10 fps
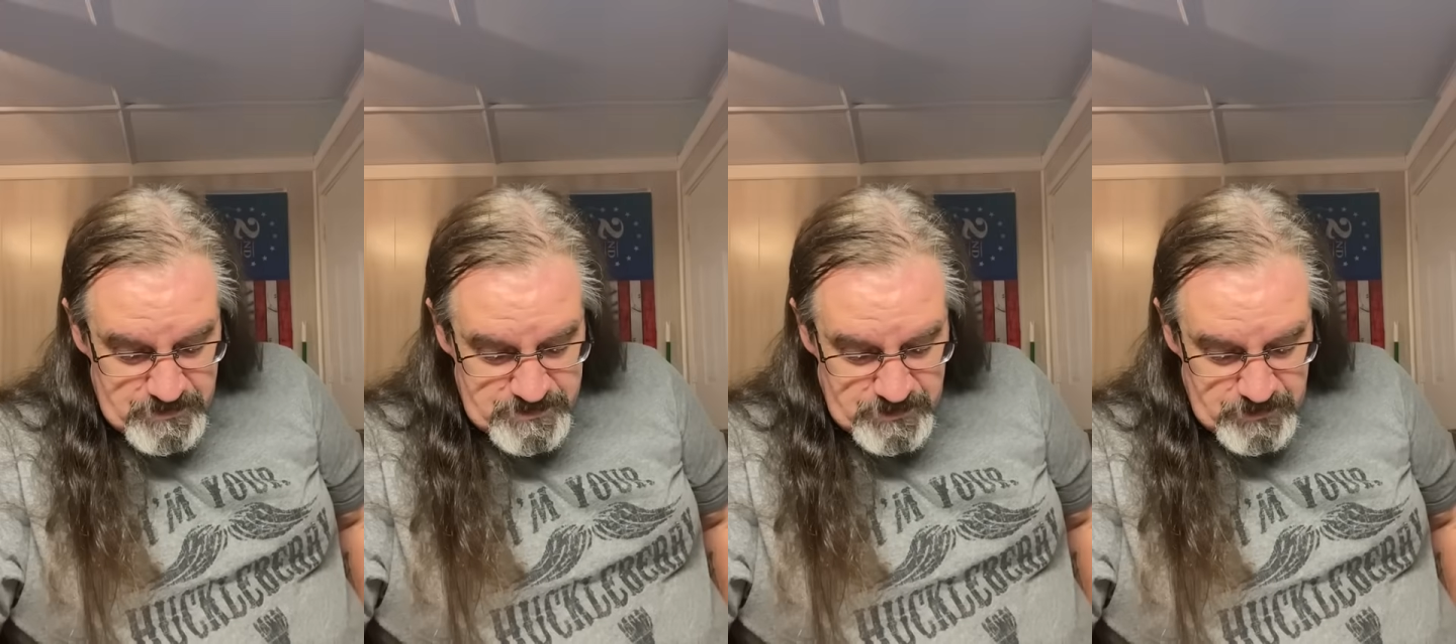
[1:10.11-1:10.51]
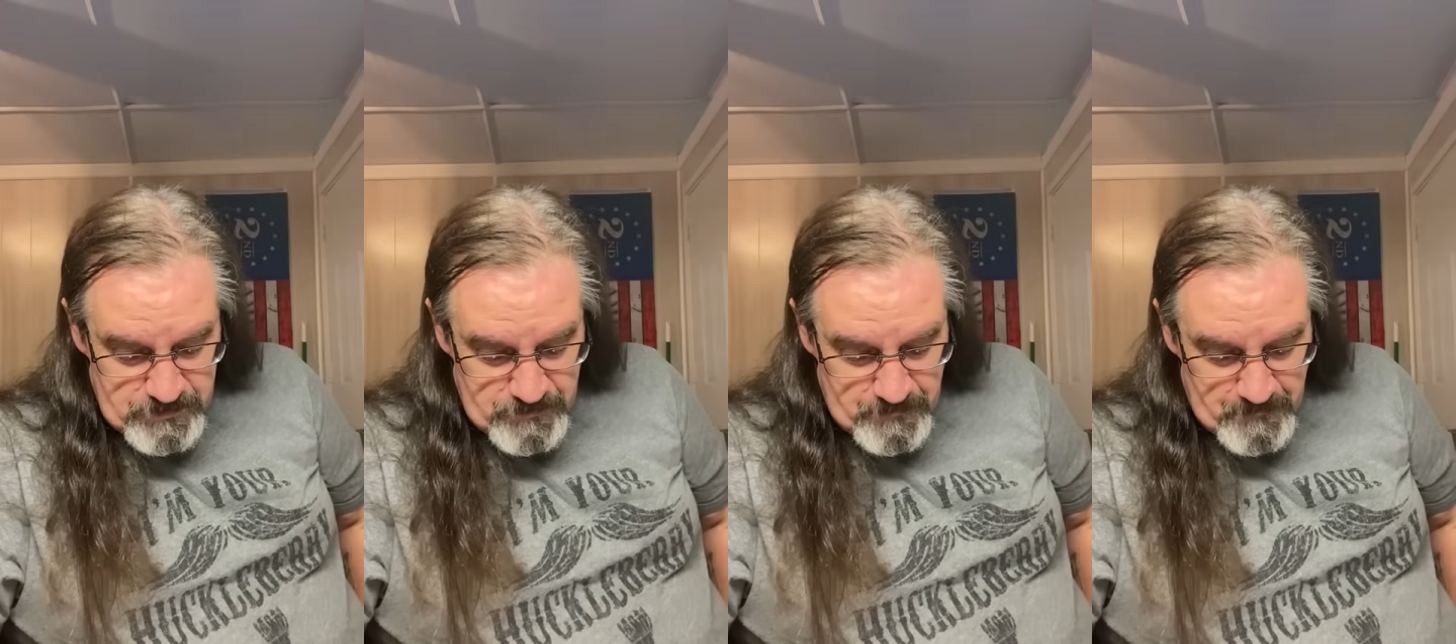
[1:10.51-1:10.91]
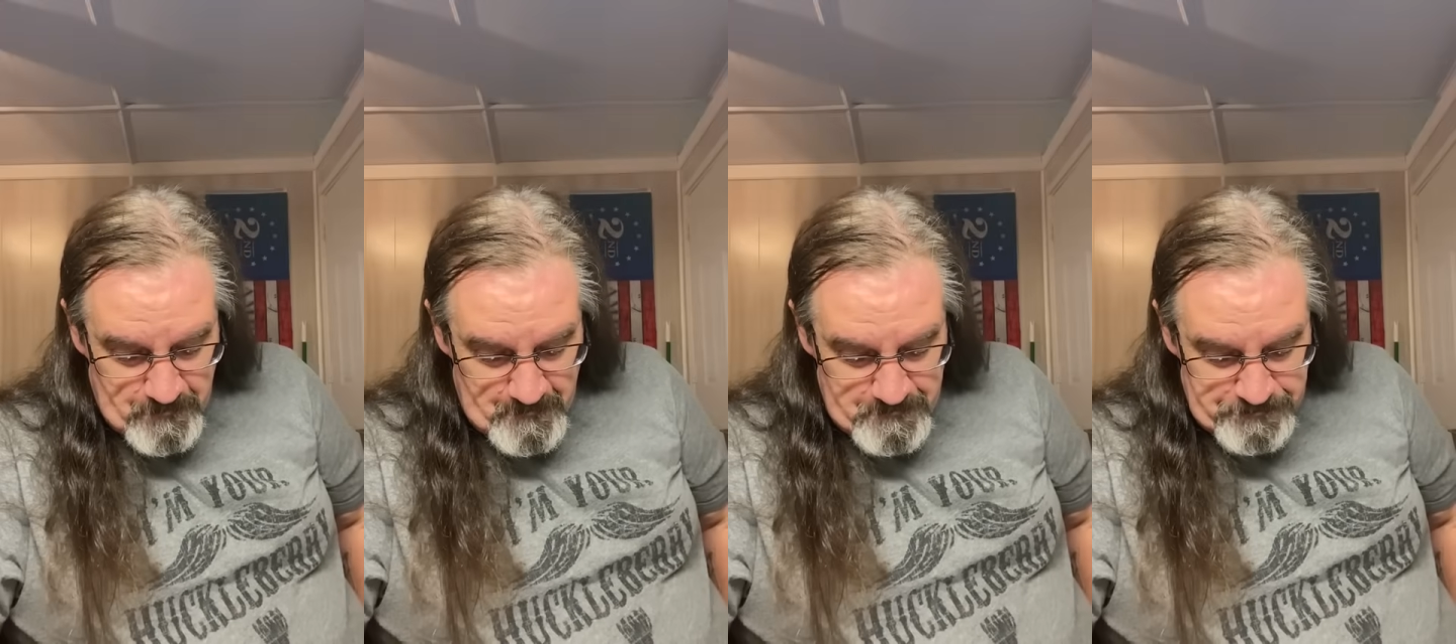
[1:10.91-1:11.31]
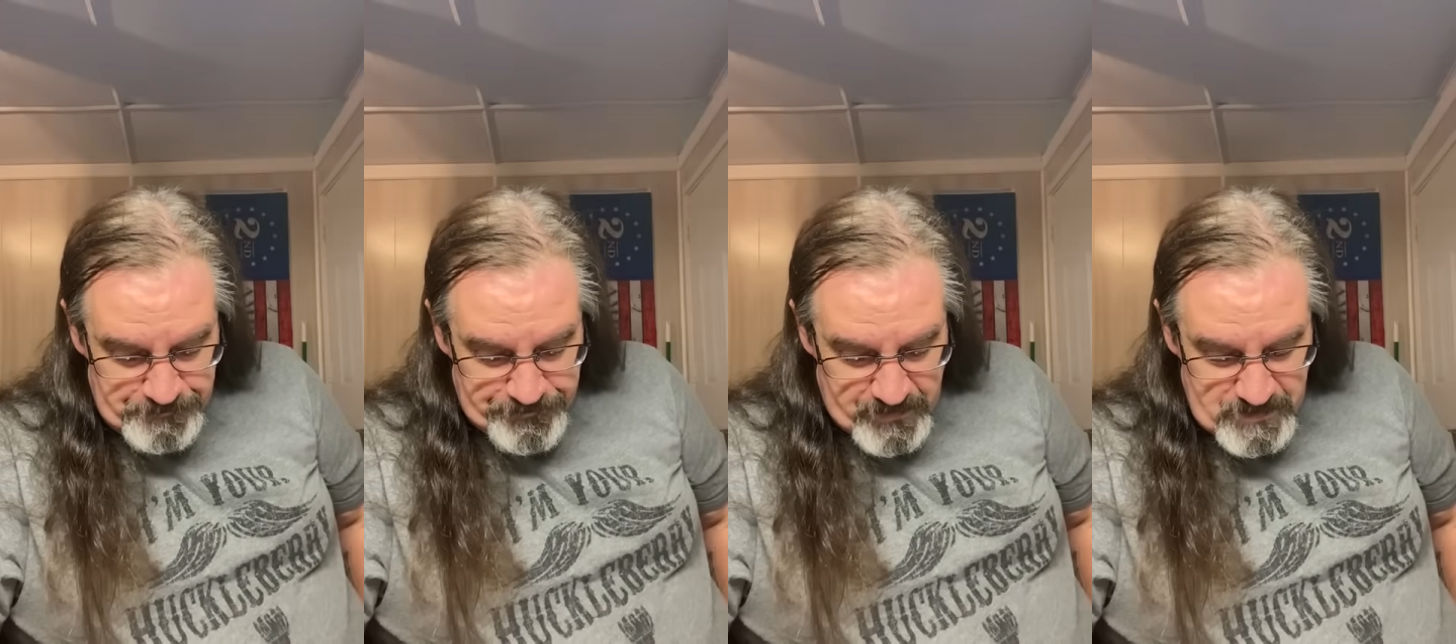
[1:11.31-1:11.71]
2,
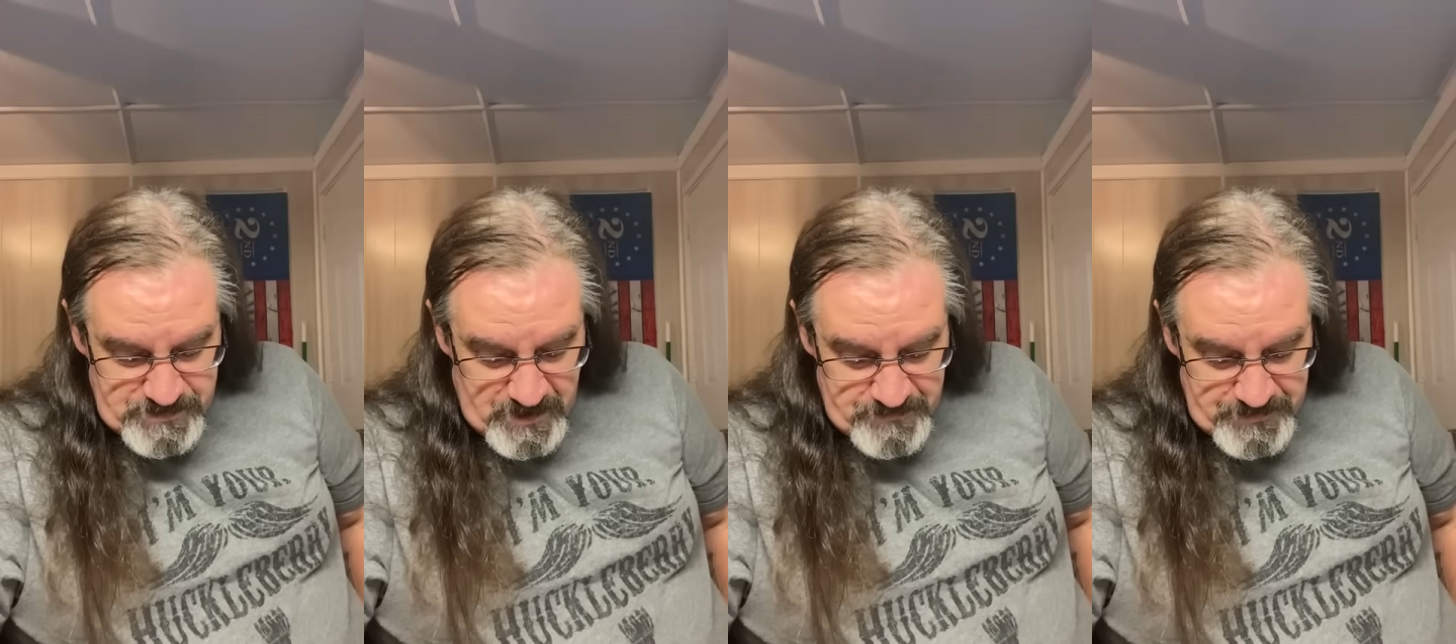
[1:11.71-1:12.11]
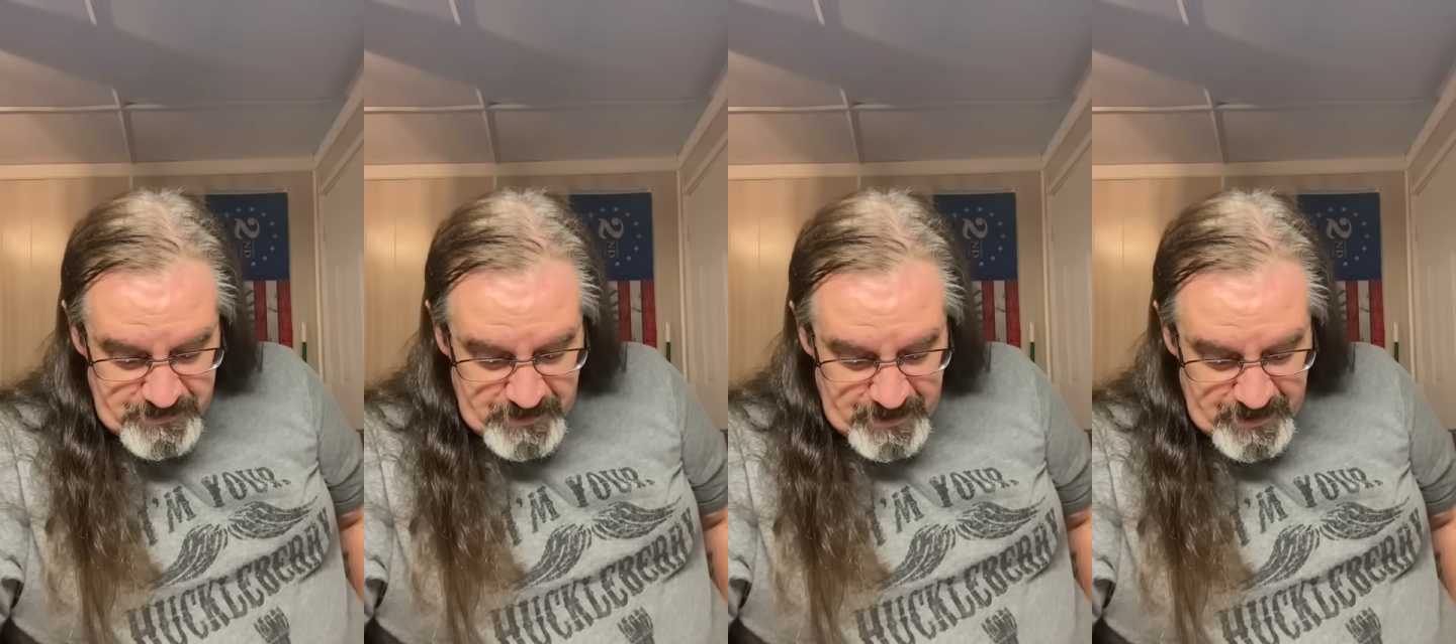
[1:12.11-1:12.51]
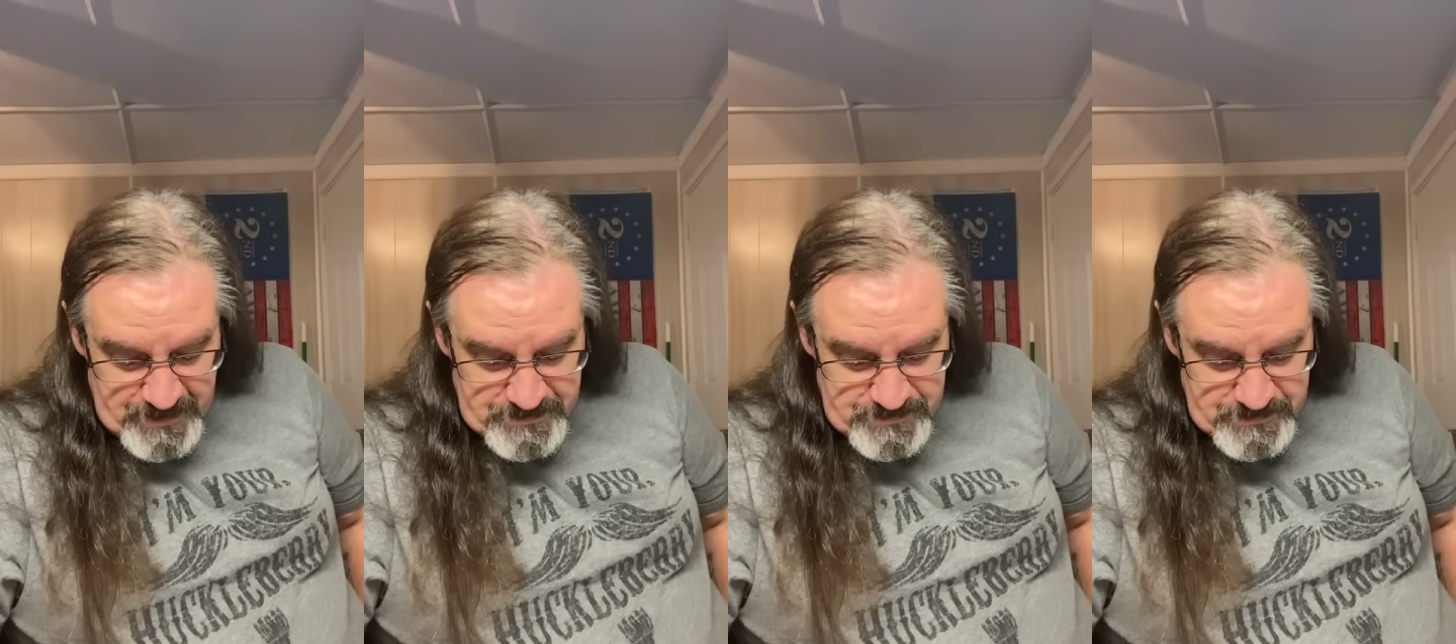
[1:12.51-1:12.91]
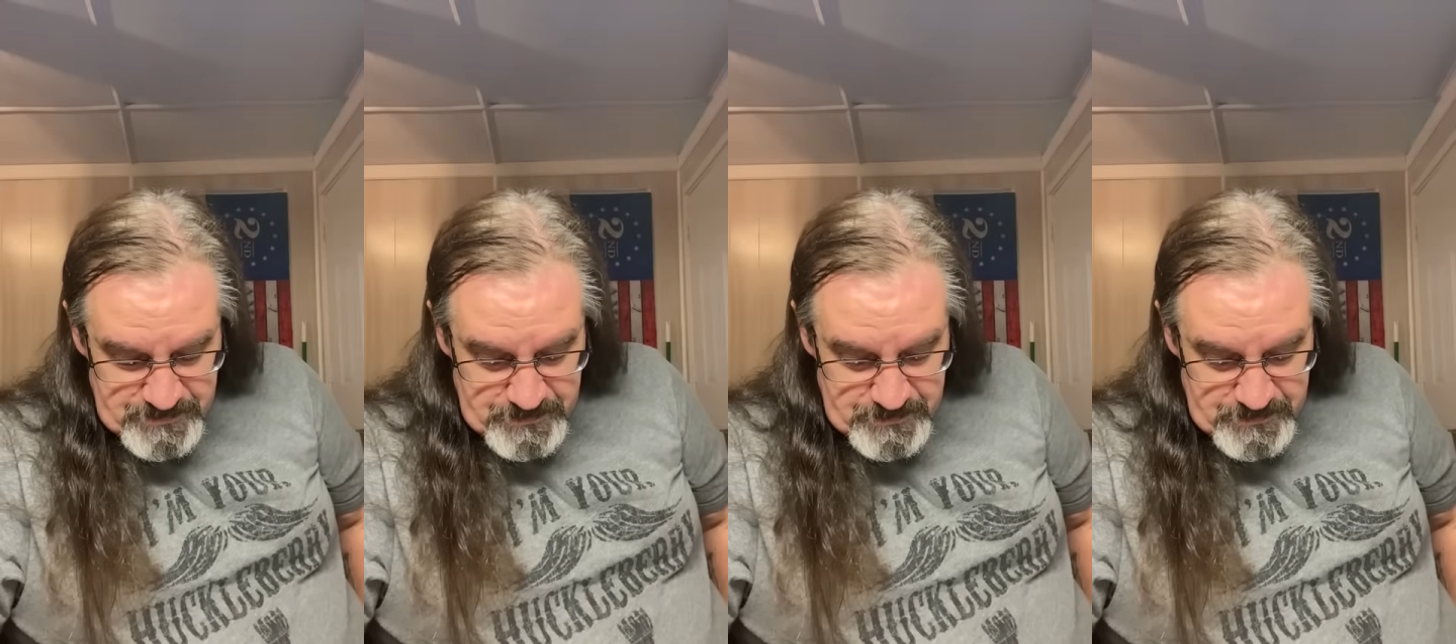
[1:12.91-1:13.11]
something as